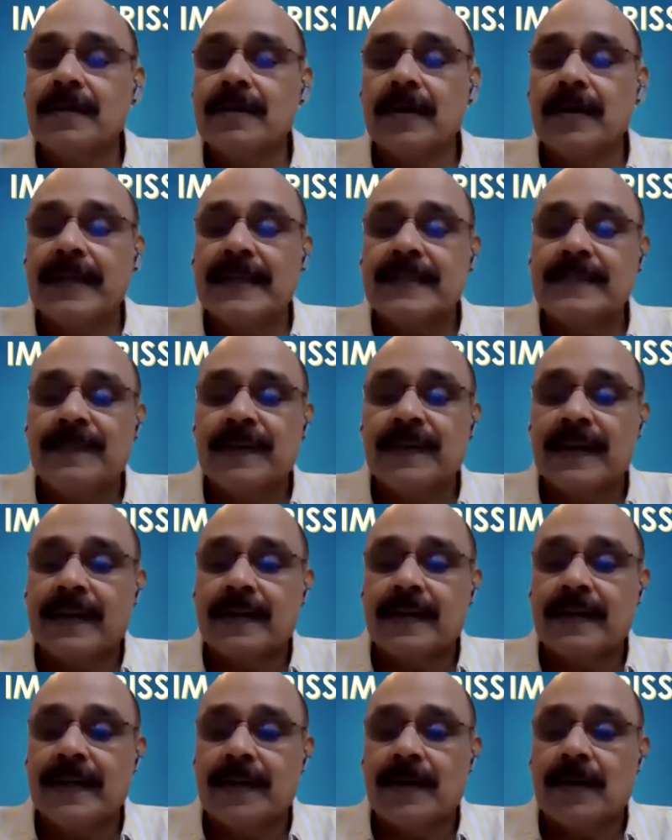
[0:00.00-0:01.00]
today's
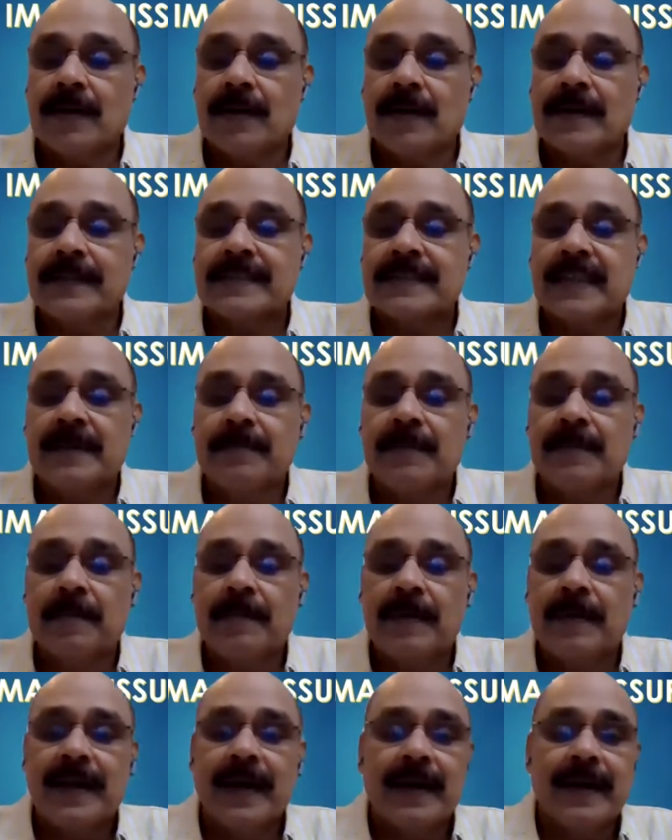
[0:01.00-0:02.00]
faculty, Dr. Seema
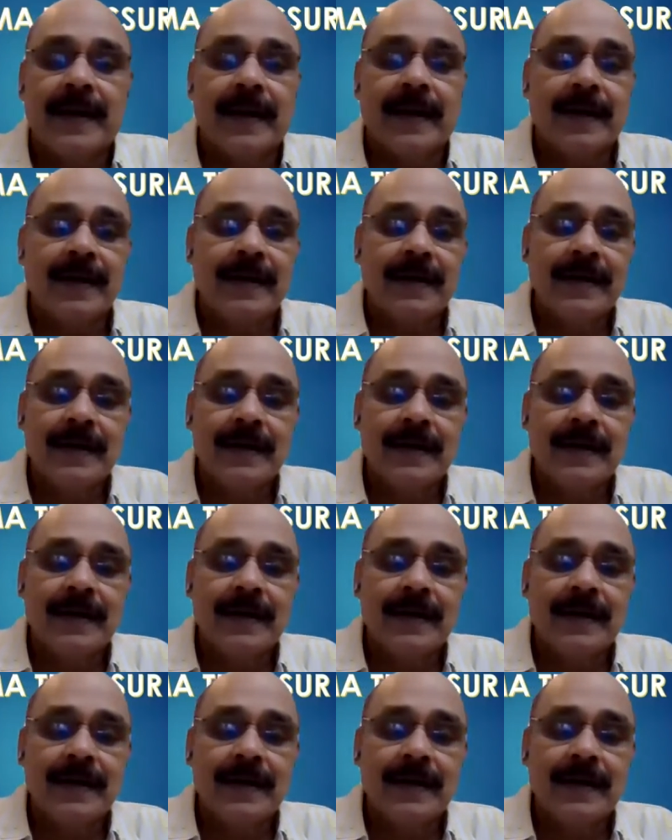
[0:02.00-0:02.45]
Bhayana,